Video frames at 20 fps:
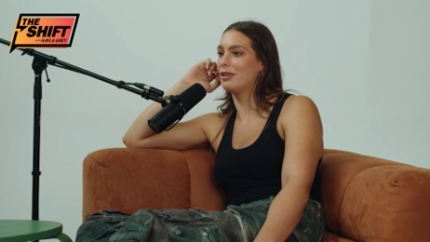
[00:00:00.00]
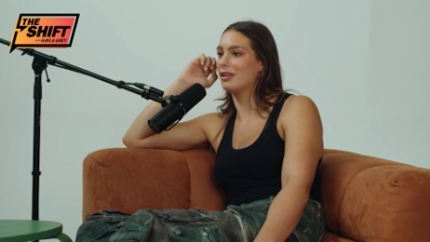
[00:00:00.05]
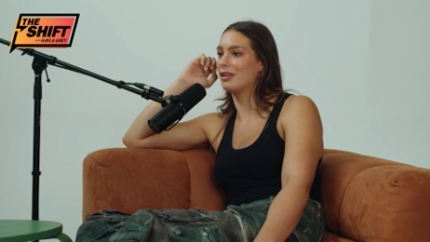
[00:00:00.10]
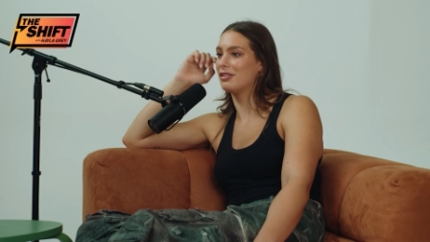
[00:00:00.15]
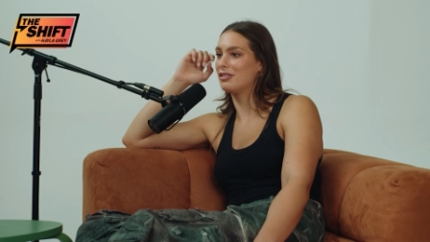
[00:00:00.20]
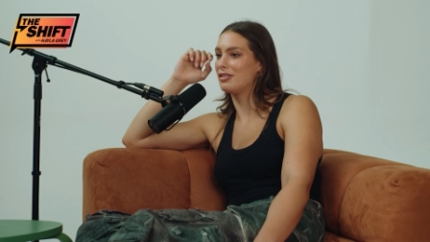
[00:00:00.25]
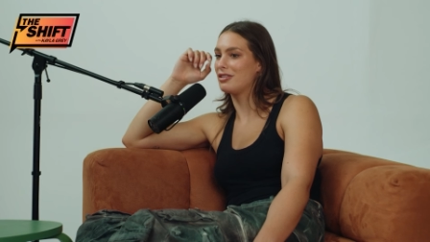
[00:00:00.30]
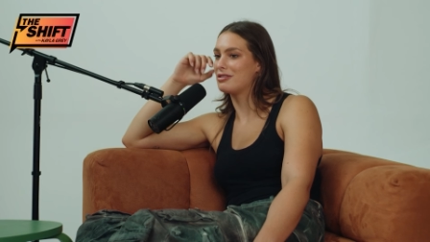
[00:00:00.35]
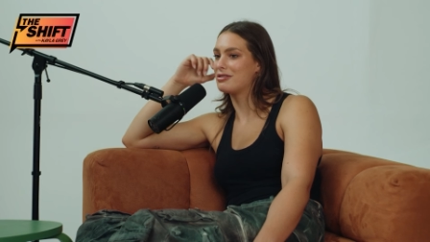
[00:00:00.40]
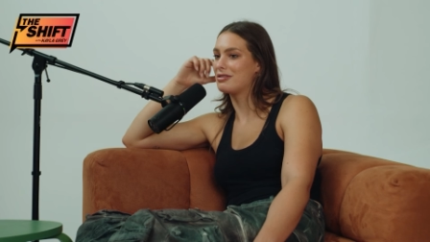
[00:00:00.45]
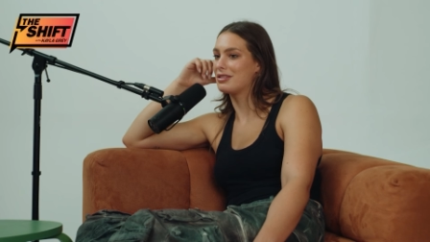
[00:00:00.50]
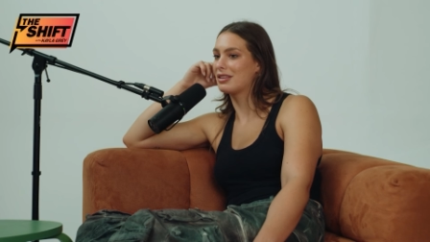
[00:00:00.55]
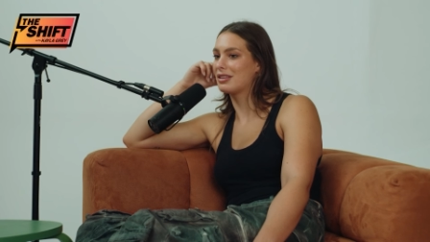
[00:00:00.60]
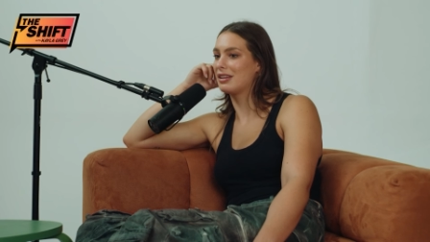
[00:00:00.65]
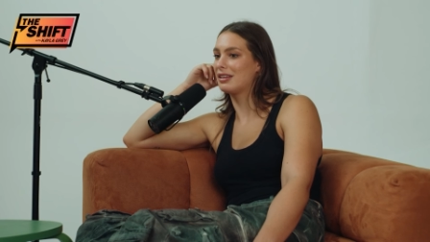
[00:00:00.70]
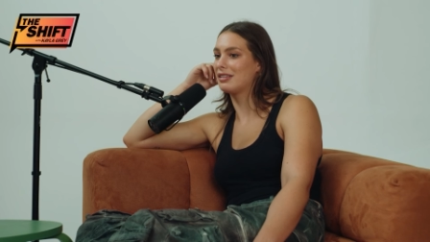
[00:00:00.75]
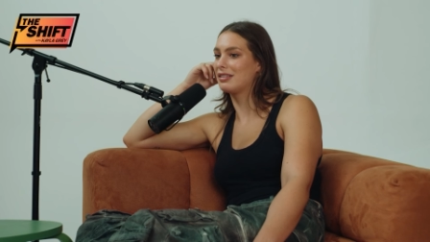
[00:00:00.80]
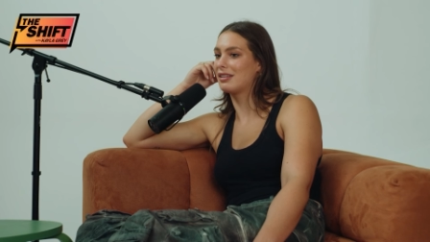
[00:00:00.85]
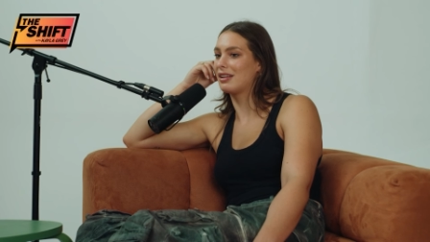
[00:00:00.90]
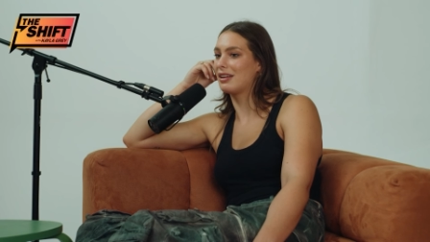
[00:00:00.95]
to do and
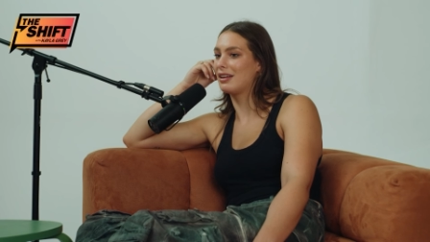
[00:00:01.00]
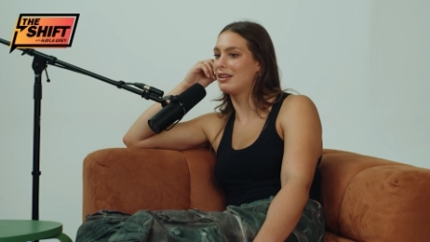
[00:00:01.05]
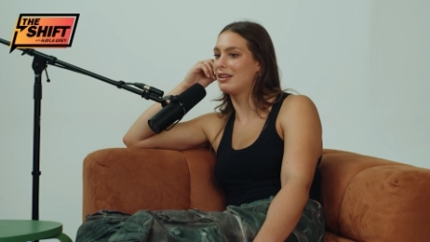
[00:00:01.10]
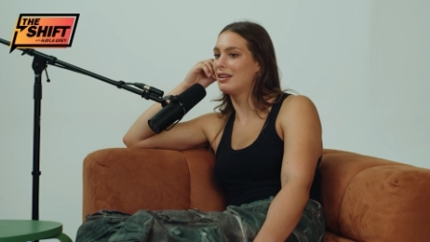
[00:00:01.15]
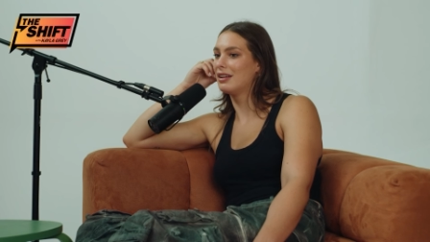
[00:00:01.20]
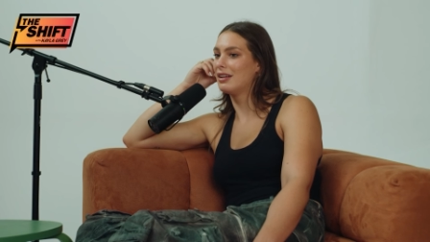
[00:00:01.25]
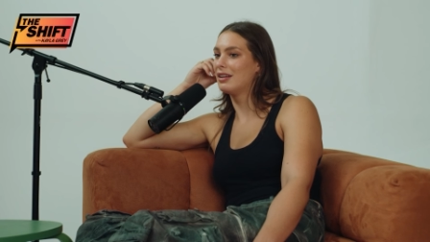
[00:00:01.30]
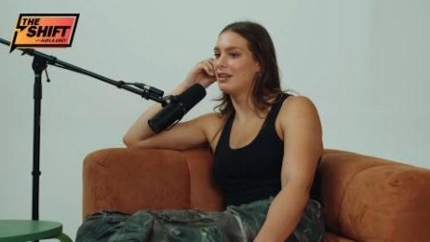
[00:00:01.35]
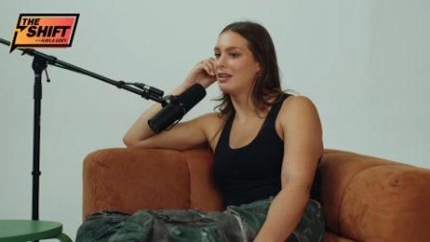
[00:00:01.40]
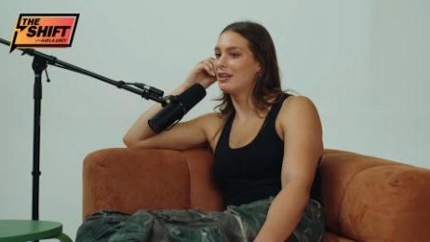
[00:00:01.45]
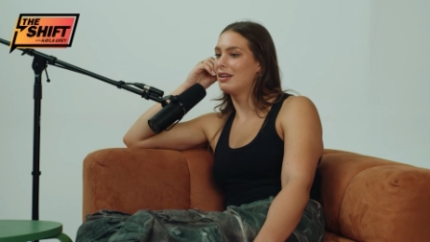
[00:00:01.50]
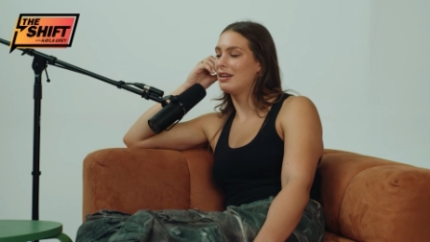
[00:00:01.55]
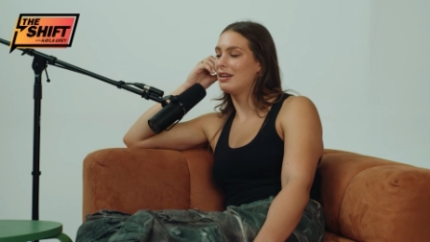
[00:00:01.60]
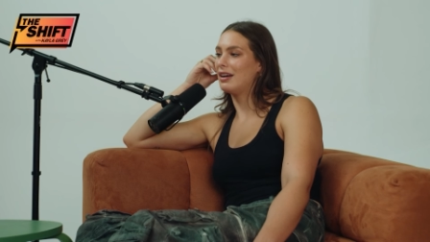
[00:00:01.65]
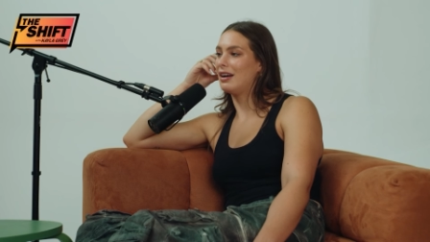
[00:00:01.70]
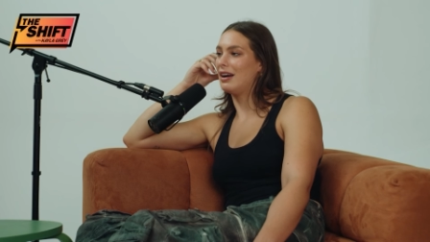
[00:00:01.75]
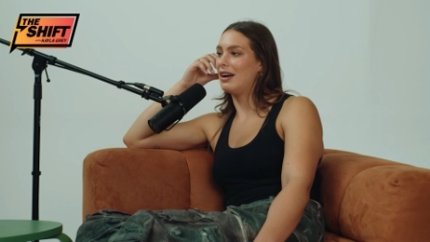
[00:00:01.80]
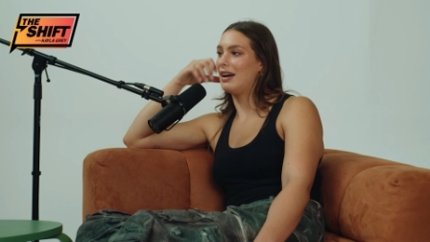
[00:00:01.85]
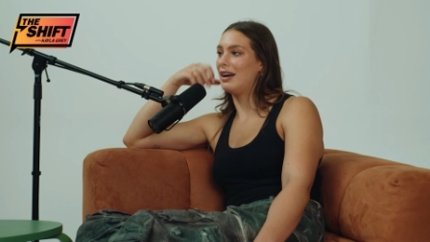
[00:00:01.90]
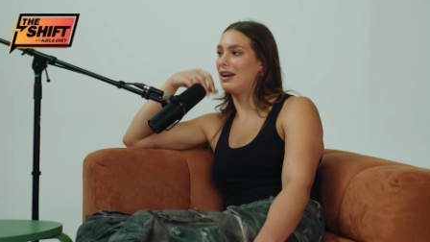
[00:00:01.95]
things that
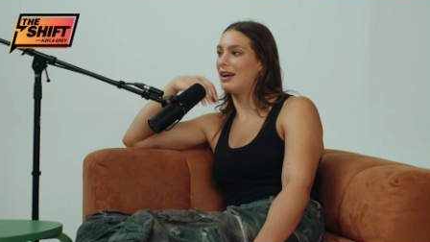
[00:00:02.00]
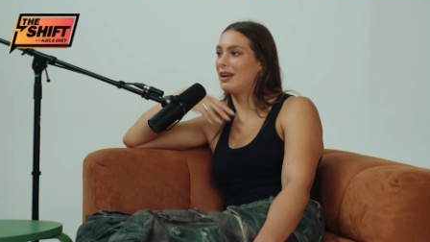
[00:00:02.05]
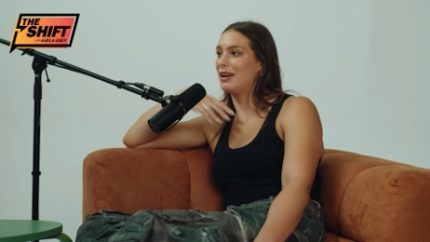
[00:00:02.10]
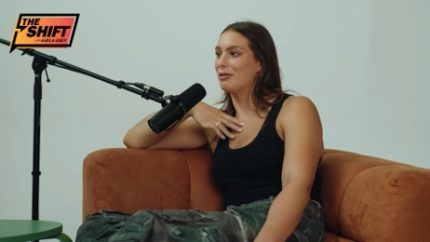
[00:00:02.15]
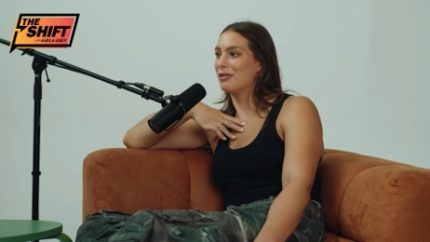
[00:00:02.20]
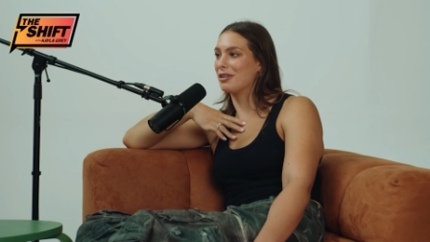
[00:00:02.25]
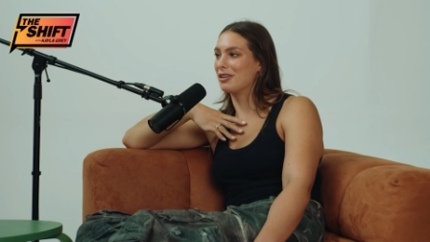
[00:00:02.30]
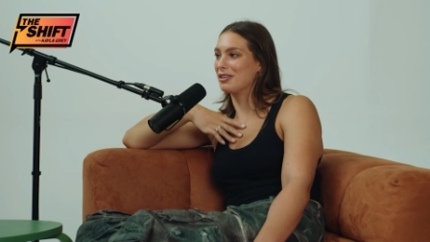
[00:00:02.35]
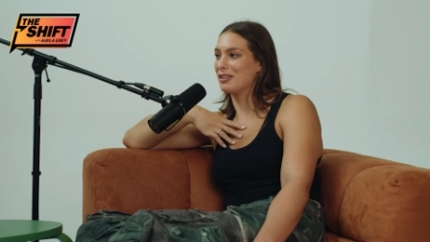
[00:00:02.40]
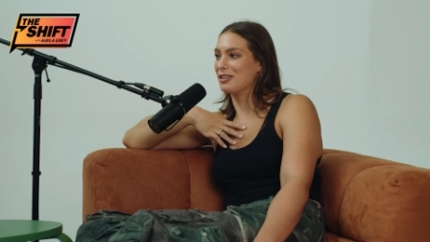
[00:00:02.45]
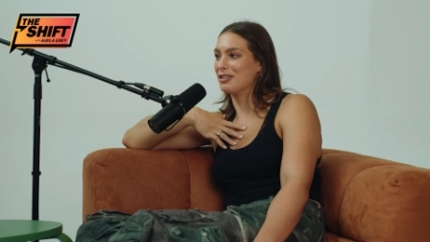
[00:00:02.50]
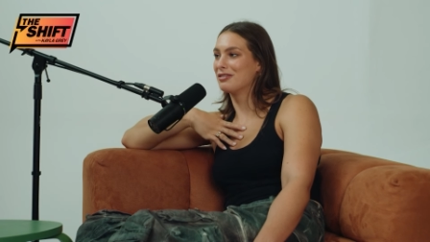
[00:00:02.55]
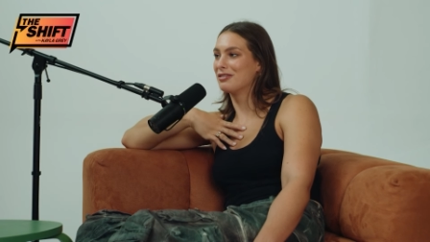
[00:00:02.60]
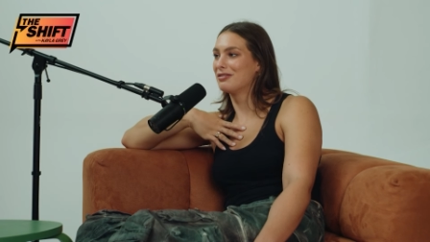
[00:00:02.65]
I want to do,